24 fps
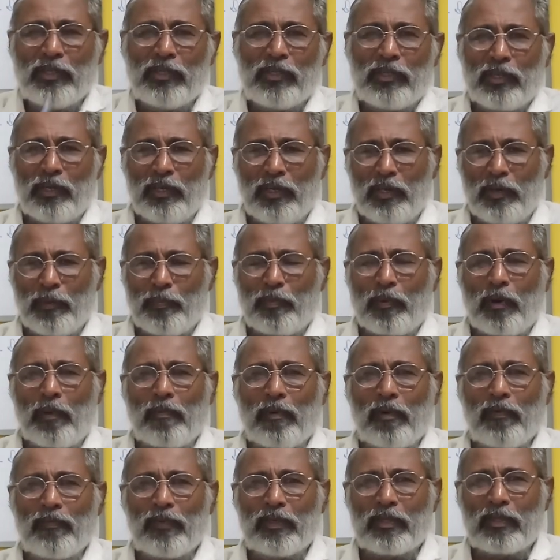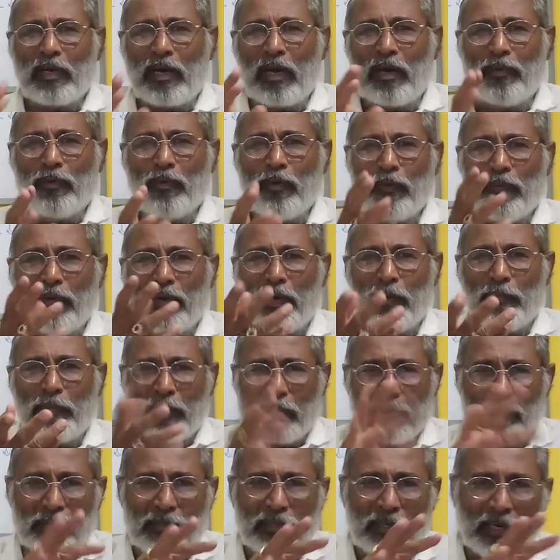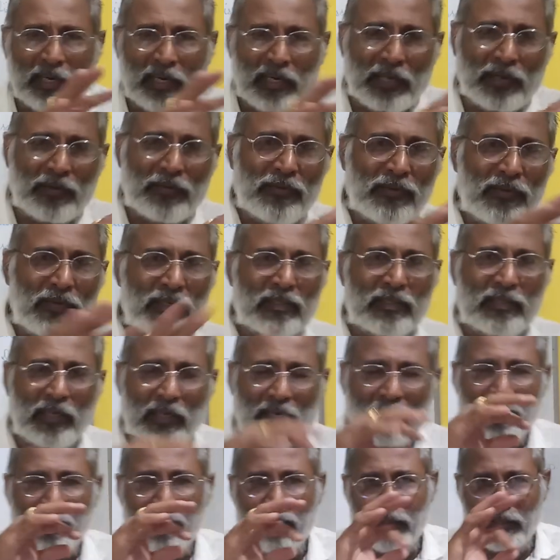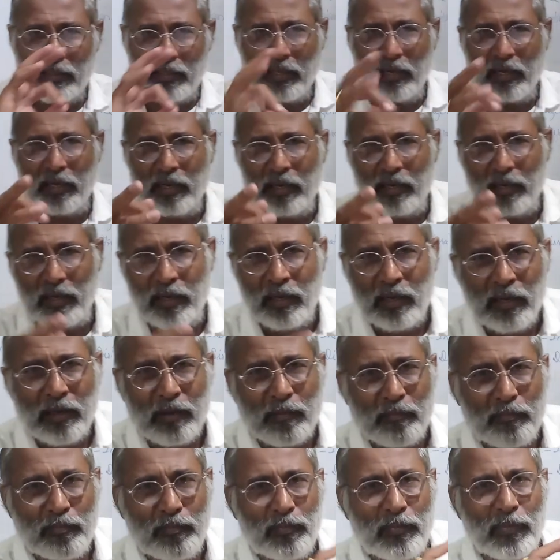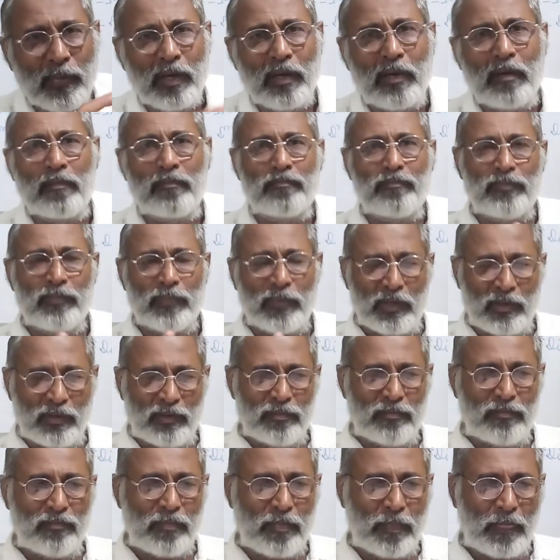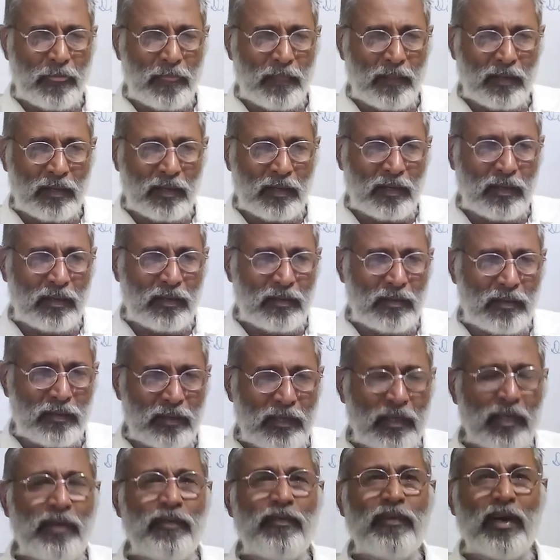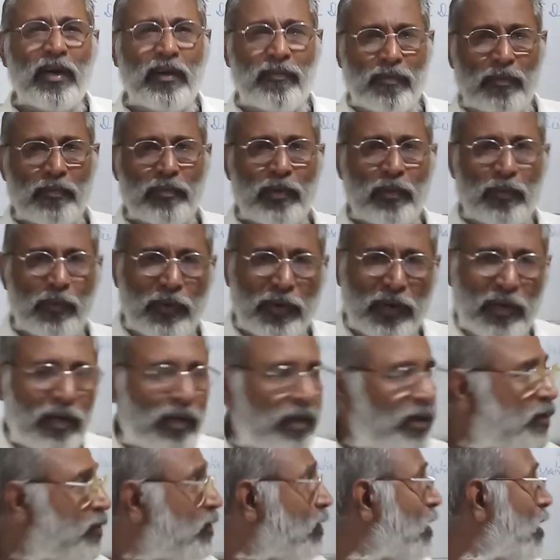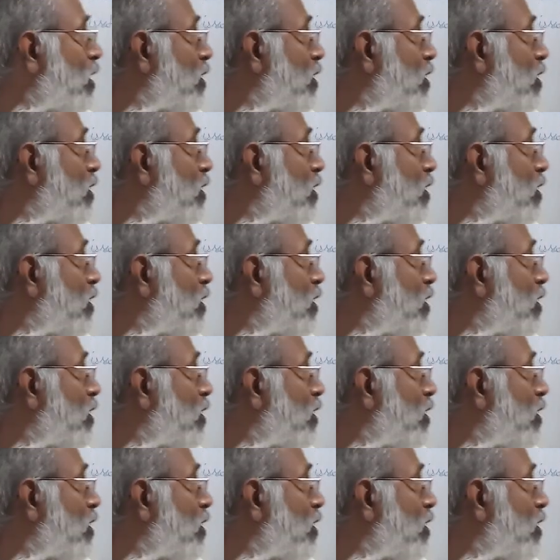The problem with Rahu when it becomes negative is that they, you know, deviate from the orientation